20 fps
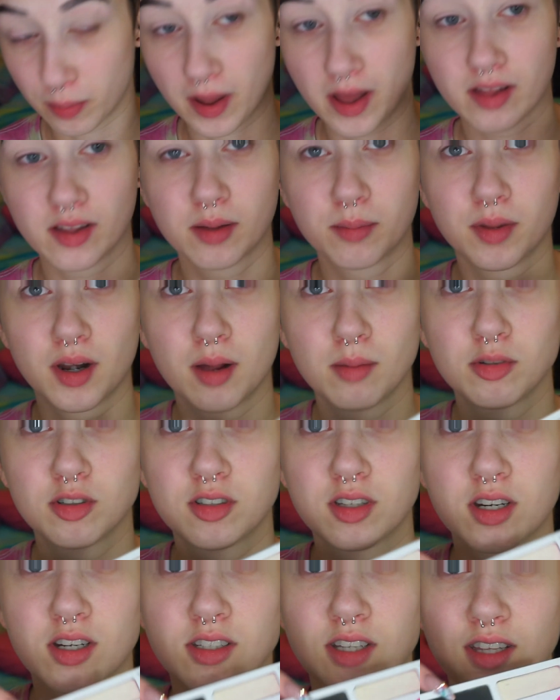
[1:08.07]
palette. But I'm
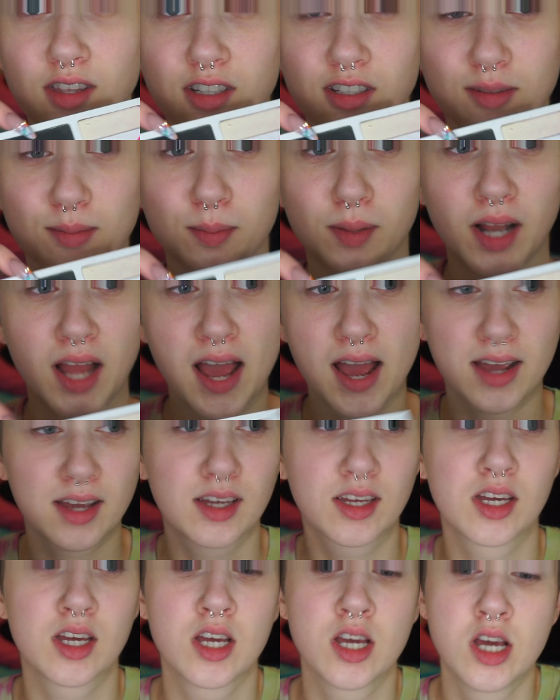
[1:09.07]
just gonna take this
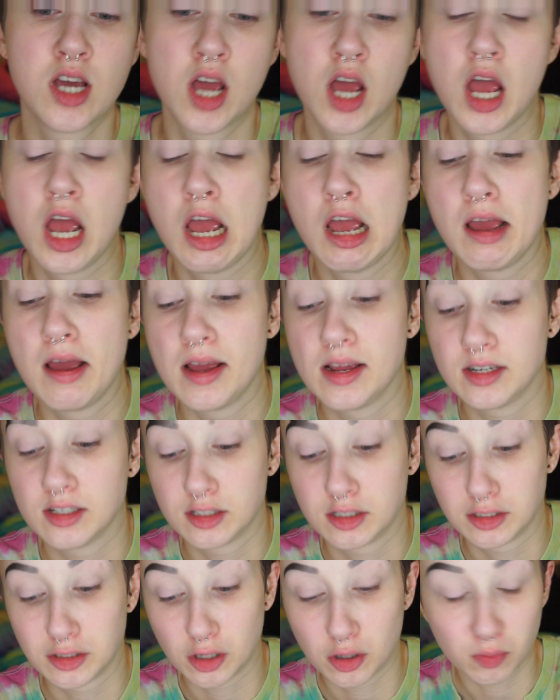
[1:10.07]
black and
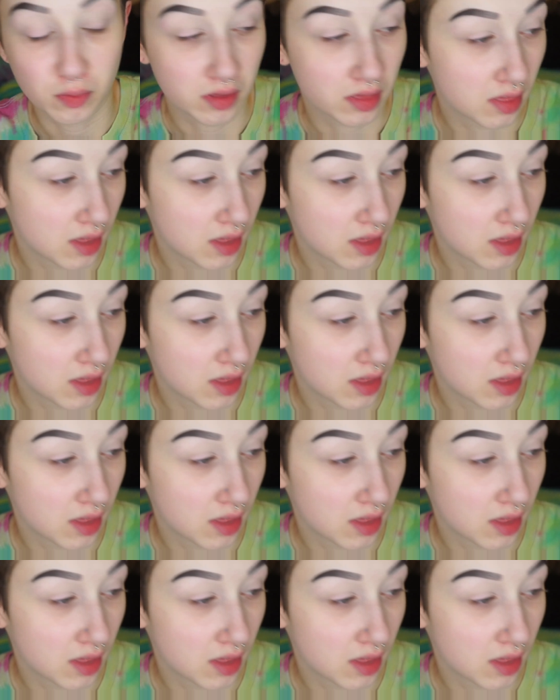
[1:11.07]
start with